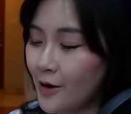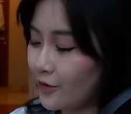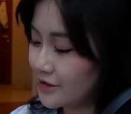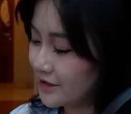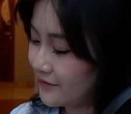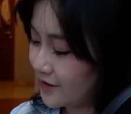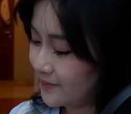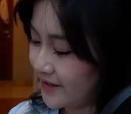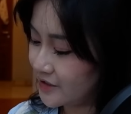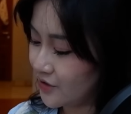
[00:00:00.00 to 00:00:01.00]
they delivered
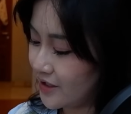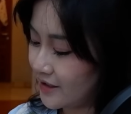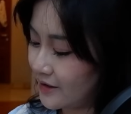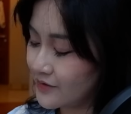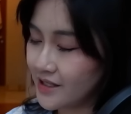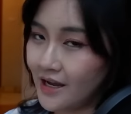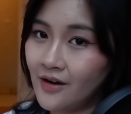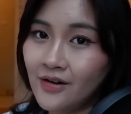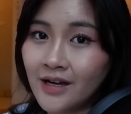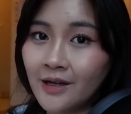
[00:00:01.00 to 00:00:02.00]
my drink and was like,
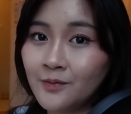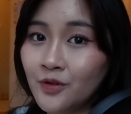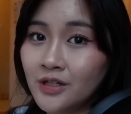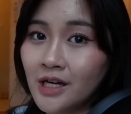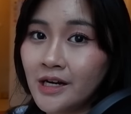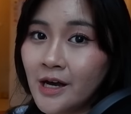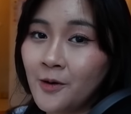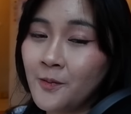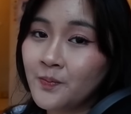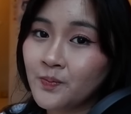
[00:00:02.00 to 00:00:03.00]
okay, we're done
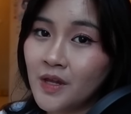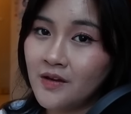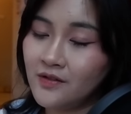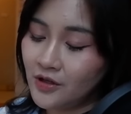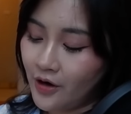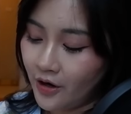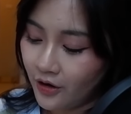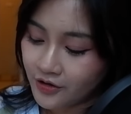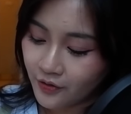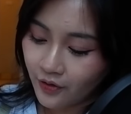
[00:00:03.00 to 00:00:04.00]
now. Even though I
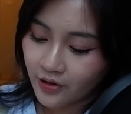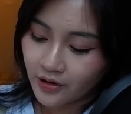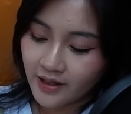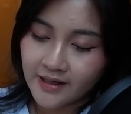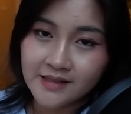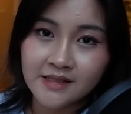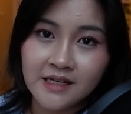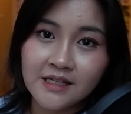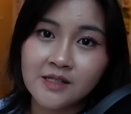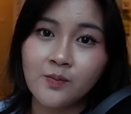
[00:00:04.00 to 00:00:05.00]
also ordered like a
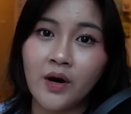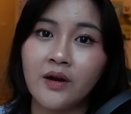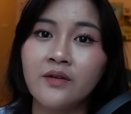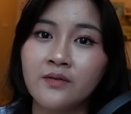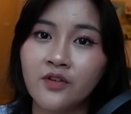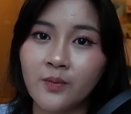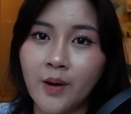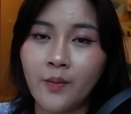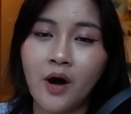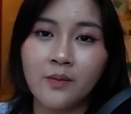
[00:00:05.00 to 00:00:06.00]
seeds bun for
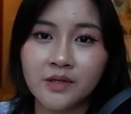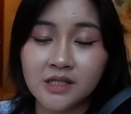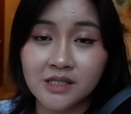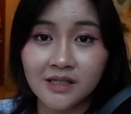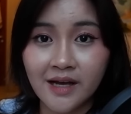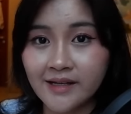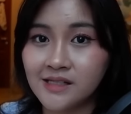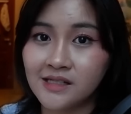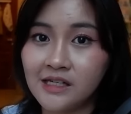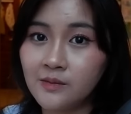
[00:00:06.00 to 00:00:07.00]
my mom because she likes
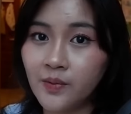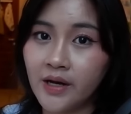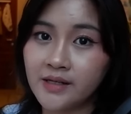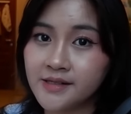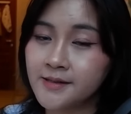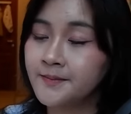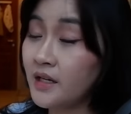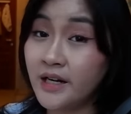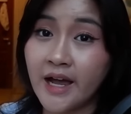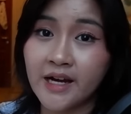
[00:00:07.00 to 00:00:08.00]
seed buns. And I